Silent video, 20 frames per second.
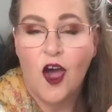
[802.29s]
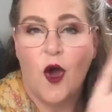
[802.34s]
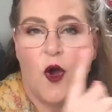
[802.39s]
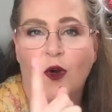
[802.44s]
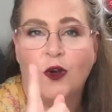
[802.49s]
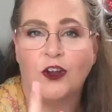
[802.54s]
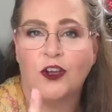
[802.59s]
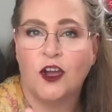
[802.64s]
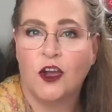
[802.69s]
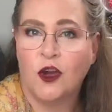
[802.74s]

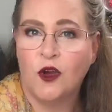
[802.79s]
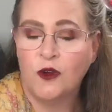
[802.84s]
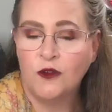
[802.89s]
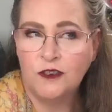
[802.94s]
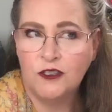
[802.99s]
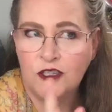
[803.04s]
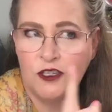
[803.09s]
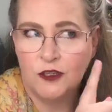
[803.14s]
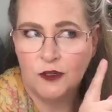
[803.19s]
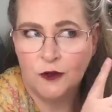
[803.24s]
or go
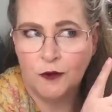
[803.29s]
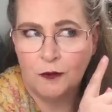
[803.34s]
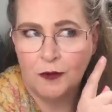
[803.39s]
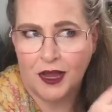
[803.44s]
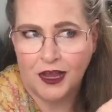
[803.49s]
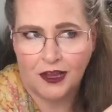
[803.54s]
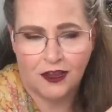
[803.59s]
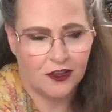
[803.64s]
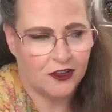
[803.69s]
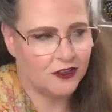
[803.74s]
to
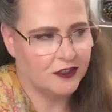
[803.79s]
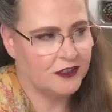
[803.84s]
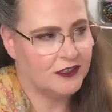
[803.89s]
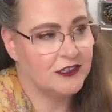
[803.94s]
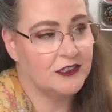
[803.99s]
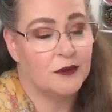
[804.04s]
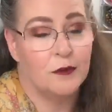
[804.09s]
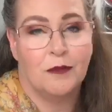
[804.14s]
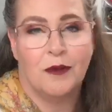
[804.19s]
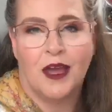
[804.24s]
Michael's
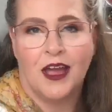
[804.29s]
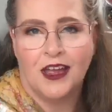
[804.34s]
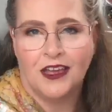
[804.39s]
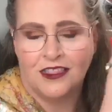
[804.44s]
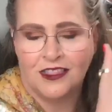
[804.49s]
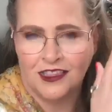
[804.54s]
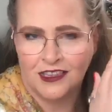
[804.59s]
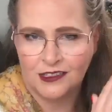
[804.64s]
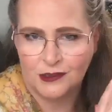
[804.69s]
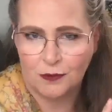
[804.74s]
to buy
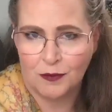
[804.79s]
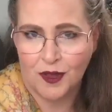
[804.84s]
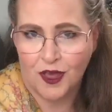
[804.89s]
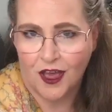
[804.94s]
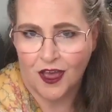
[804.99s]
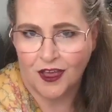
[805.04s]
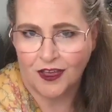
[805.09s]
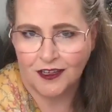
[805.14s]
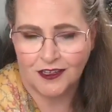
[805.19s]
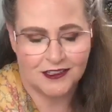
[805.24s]
this
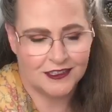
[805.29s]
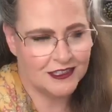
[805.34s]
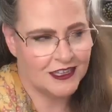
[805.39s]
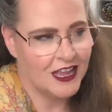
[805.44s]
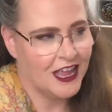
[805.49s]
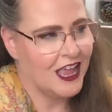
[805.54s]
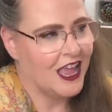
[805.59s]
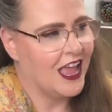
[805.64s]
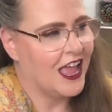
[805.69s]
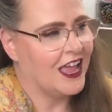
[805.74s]
box
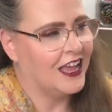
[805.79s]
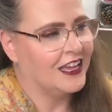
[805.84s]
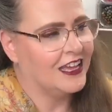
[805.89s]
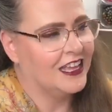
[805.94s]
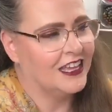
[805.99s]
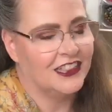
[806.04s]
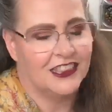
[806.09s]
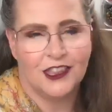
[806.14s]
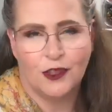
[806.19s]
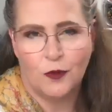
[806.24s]
and
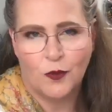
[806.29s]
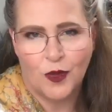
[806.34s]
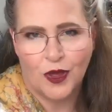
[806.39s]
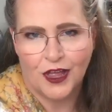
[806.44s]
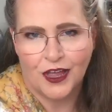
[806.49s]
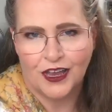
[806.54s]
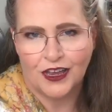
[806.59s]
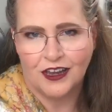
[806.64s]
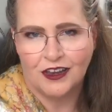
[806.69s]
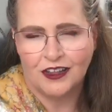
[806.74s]
get the
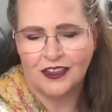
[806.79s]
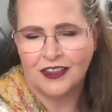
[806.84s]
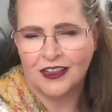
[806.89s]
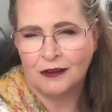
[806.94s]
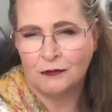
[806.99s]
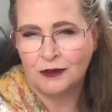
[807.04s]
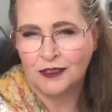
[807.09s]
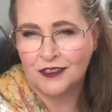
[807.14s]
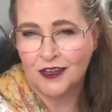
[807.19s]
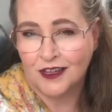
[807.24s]
one. And
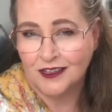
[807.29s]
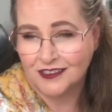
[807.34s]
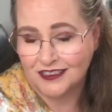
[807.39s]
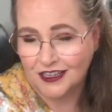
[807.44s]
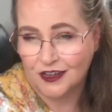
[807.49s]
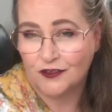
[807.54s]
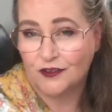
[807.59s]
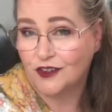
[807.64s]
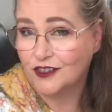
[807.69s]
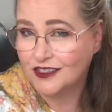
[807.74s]
it was on
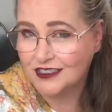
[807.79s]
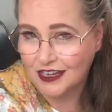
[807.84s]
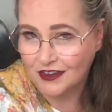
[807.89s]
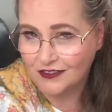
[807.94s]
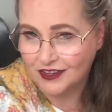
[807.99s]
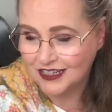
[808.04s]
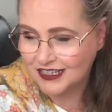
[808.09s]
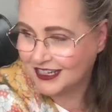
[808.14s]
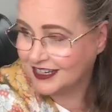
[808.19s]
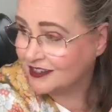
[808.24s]
sale for
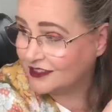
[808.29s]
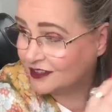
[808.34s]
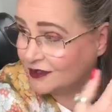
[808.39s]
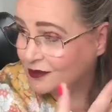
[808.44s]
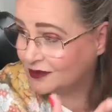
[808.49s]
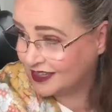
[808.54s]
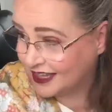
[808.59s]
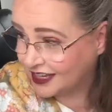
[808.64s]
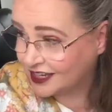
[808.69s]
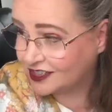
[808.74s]
17 so it
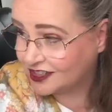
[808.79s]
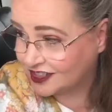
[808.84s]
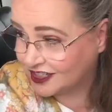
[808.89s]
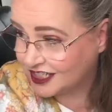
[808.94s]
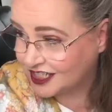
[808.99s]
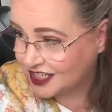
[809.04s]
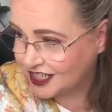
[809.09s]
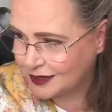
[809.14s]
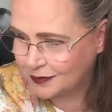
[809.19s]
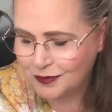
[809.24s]
was
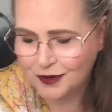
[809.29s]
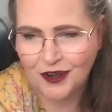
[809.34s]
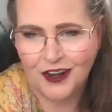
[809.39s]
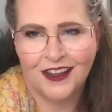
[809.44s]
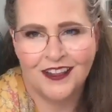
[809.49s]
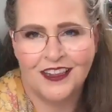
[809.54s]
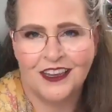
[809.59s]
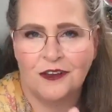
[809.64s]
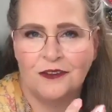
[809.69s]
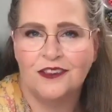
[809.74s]
actually cheaper.
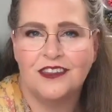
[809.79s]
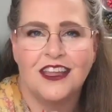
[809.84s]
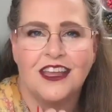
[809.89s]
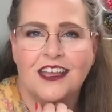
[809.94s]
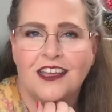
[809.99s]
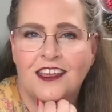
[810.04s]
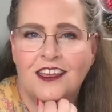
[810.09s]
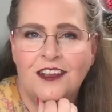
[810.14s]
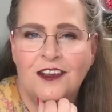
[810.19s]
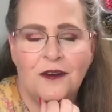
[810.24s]
And then I was
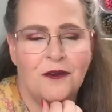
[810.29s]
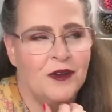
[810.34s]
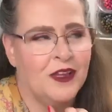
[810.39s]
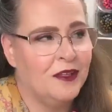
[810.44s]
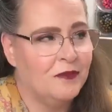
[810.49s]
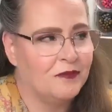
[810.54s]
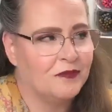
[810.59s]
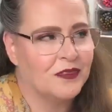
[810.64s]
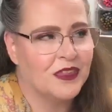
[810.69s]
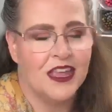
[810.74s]
like, you know
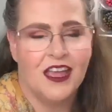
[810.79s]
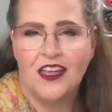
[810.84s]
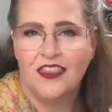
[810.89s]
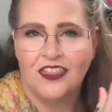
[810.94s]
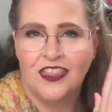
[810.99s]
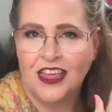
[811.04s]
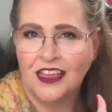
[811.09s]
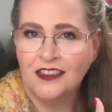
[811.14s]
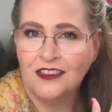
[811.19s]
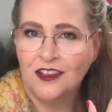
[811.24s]
what?
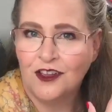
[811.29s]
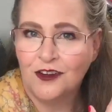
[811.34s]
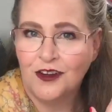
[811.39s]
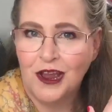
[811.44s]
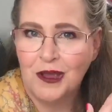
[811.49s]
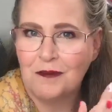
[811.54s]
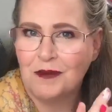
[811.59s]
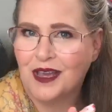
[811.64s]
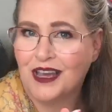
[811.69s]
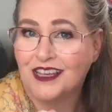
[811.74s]
That's all
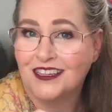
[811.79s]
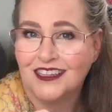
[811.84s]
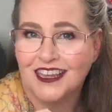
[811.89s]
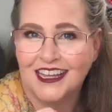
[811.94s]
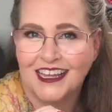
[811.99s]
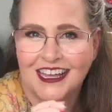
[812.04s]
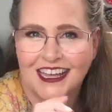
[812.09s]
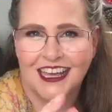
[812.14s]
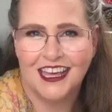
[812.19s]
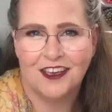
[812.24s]
right because I
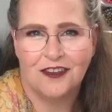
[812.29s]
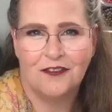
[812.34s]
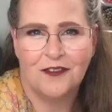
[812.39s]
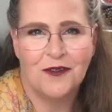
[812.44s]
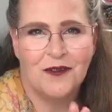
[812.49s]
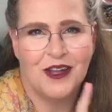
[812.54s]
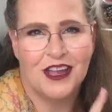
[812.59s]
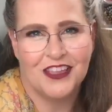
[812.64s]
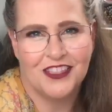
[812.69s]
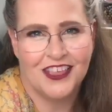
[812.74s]
can give
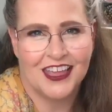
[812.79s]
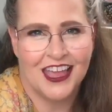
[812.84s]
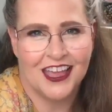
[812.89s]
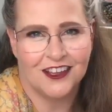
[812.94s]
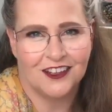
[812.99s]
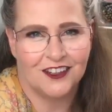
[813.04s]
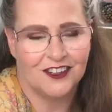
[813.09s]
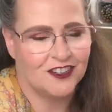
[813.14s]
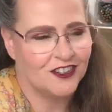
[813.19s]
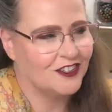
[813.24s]
away the
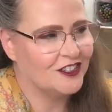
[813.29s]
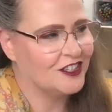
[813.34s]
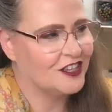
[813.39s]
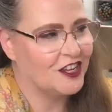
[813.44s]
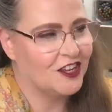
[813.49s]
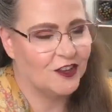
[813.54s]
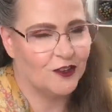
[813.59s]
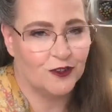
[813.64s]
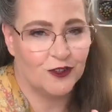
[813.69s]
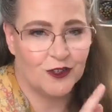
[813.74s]
extras to
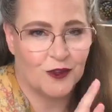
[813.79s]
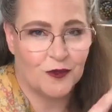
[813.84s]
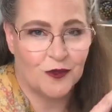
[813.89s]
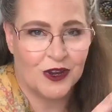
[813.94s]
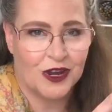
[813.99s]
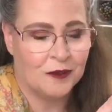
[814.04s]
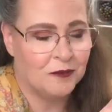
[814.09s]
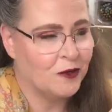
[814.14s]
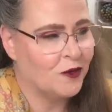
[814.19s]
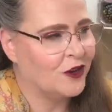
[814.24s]
you. So
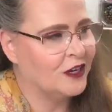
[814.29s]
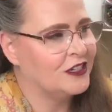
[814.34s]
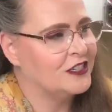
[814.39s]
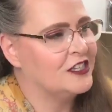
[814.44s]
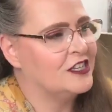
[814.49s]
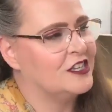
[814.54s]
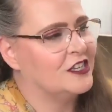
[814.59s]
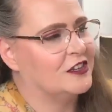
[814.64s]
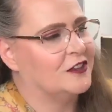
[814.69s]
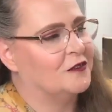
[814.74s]
what I'm going
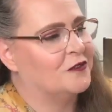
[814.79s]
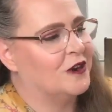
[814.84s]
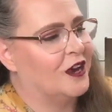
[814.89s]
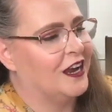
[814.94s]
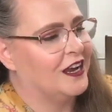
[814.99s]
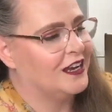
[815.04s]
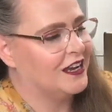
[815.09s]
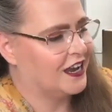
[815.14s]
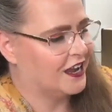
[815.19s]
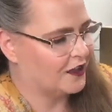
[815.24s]
to do
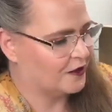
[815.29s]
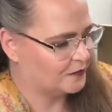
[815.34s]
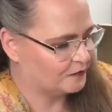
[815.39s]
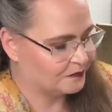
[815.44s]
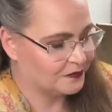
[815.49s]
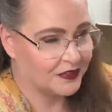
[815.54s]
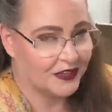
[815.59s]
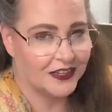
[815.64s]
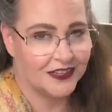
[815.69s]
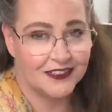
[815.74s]
right now
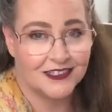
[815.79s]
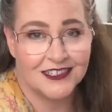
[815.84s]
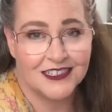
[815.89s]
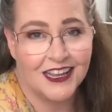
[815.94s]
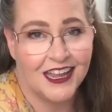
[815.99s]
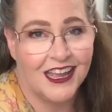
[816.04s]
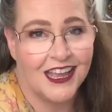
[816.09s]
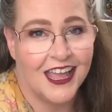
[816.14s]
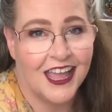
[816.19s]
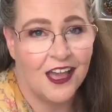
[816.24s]
is
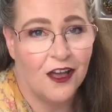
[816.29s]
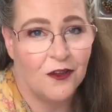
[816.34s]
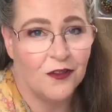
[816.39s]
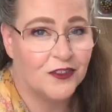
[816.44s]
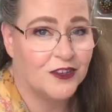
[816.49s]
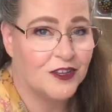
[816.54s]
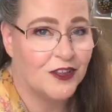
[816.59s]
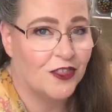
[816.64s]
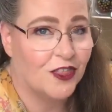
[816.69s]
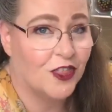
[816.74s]
take
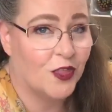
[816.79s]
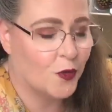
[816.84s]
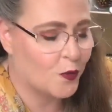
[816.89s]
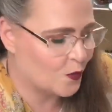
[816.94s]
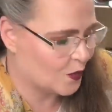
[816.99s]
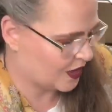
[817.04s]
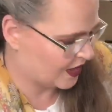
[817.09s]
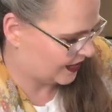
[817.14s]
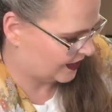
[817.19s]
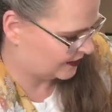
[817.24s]
out the
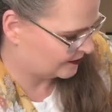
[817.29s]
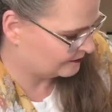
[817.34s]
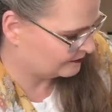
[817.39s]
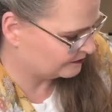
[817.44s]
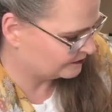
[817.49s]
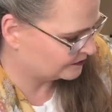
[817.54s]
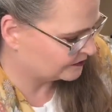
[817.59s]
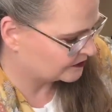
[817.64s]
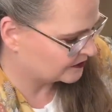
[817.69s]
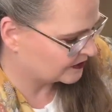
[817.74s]
one